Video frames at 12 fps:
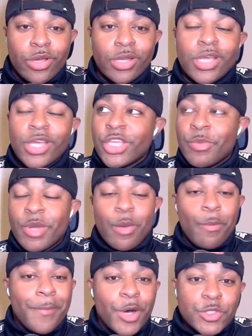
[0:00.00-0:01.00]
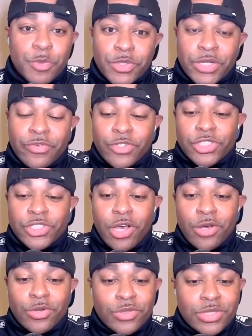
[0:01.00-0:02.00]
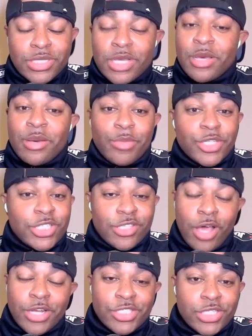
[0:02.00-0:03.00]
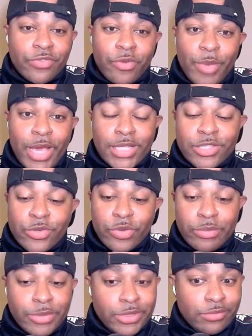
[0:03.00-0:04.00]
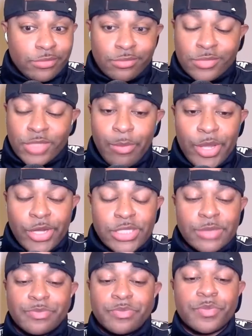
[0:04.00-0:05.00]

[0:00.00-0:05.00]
You've been on multiple different shows, but she's auditioning for Baddies Caribbean. Embarrassing.